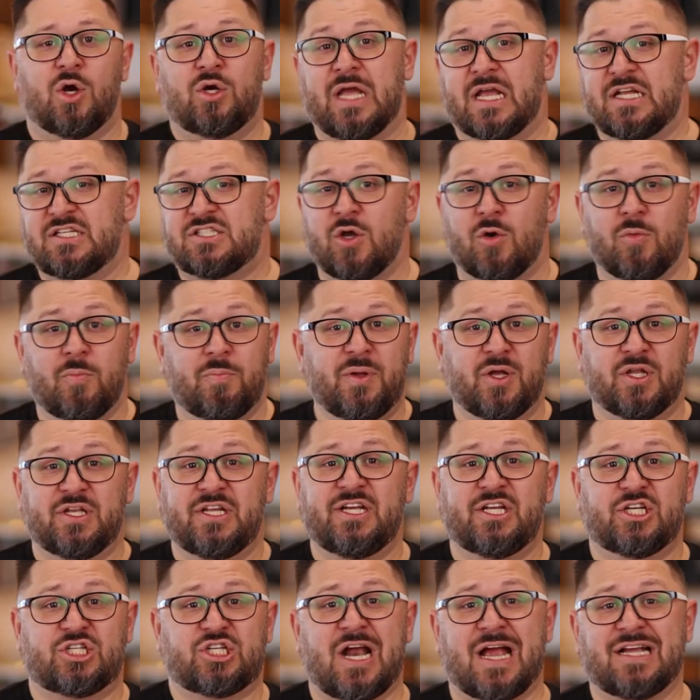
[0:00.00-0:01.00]
Okay, so
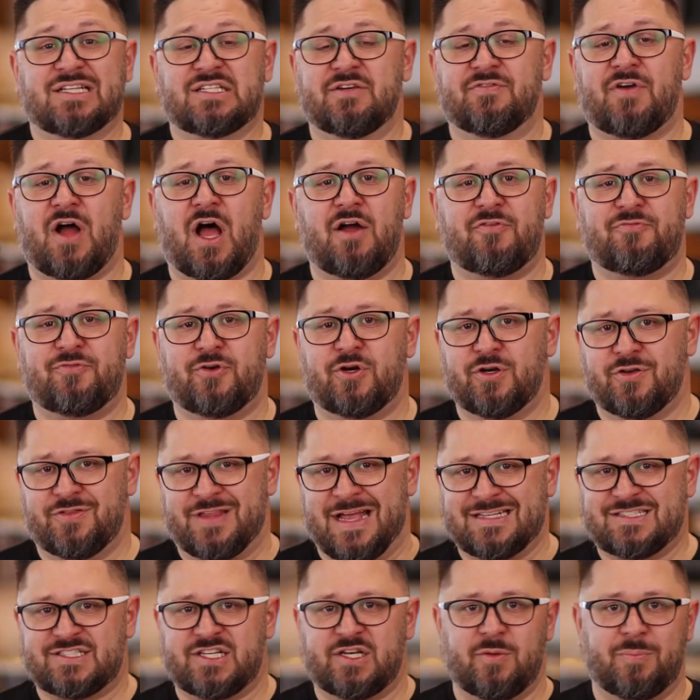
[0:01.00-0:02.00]
building an attractive offer,
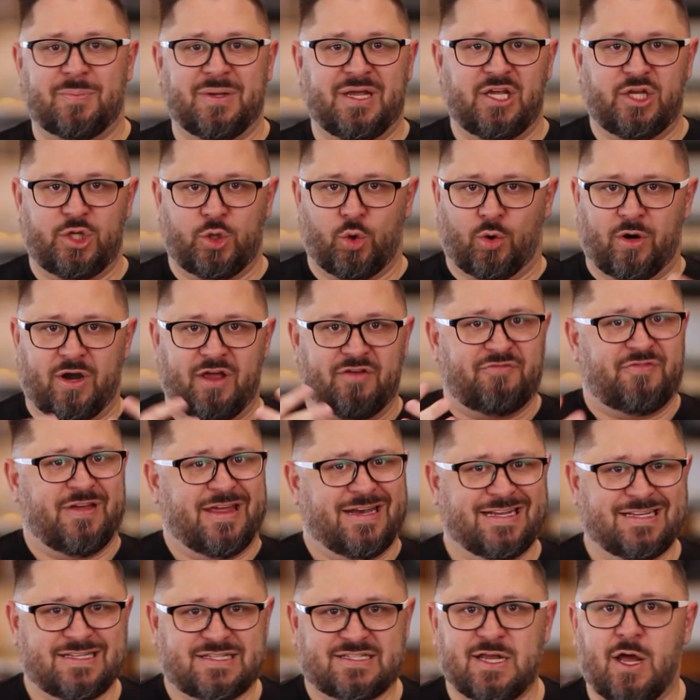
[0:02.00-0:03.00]
that's gonna be your
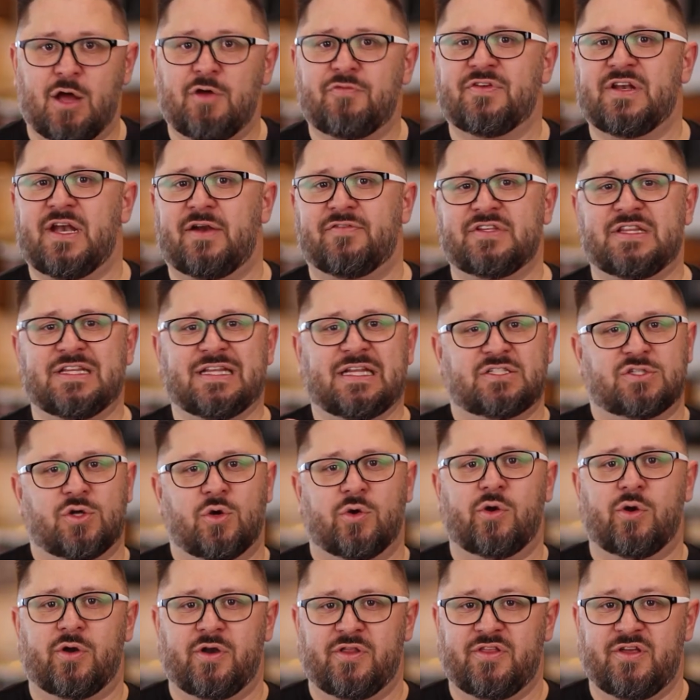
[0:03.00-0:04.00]
event itself and everything that's
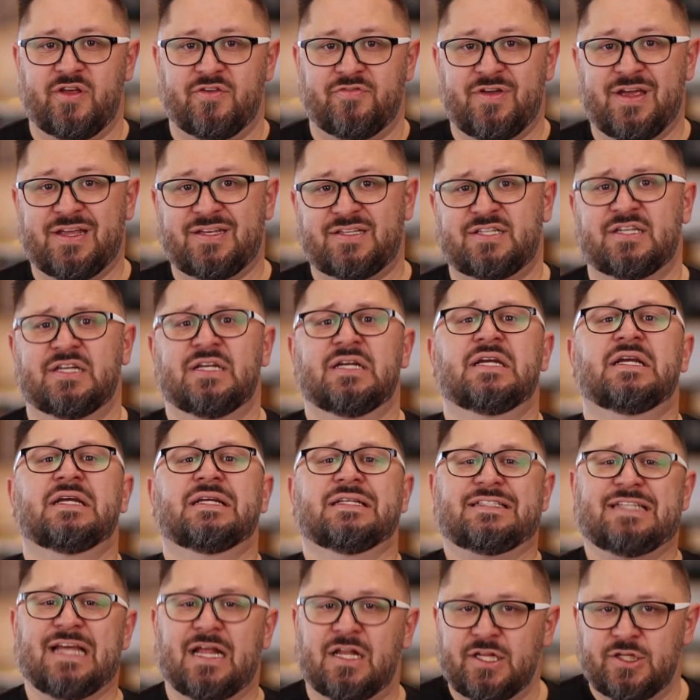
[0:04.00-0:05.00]
going on at the event.
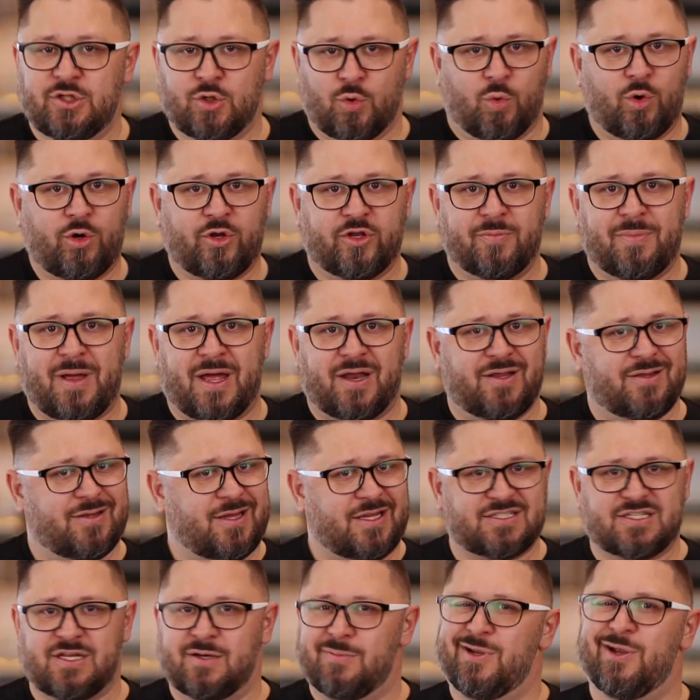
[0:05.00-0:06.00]
Telling the world about it,
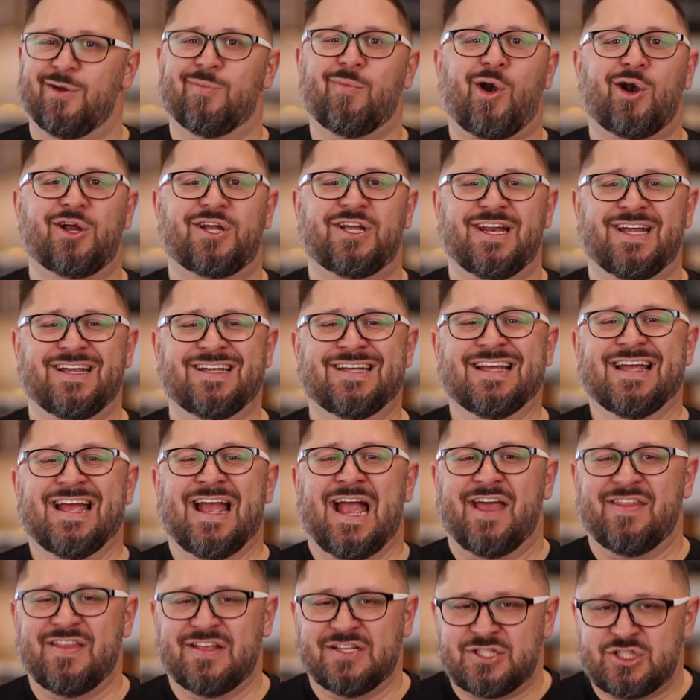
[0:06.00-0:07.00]
that's gonna be your marketing.
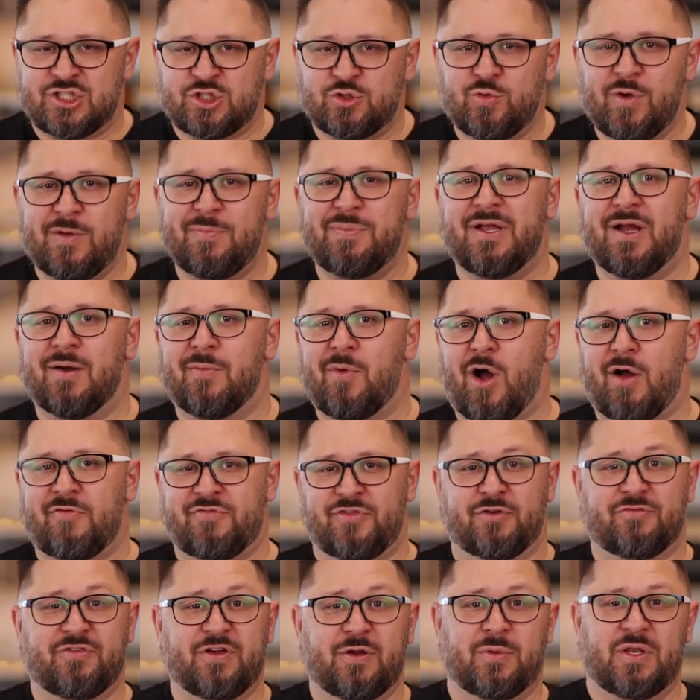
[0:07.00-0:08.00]
And then sweeping them
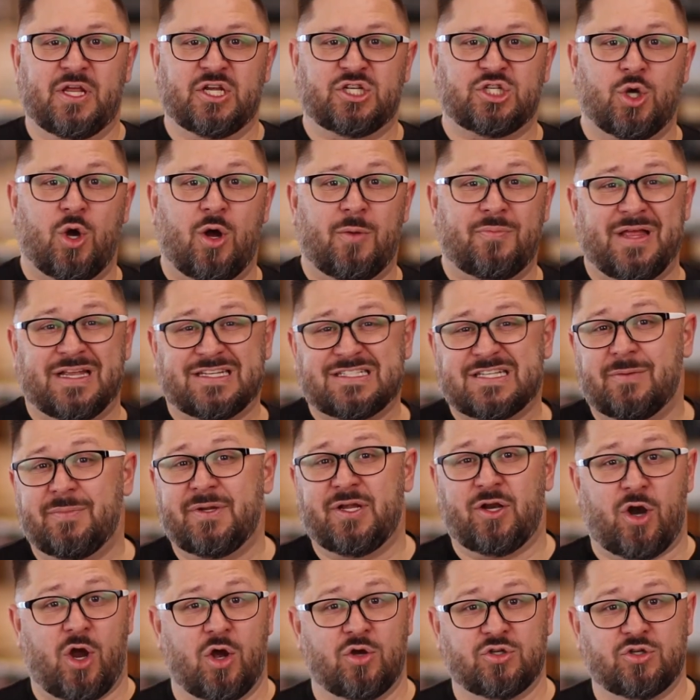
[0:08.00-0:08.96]
off their feet when they show up, that's gonna be your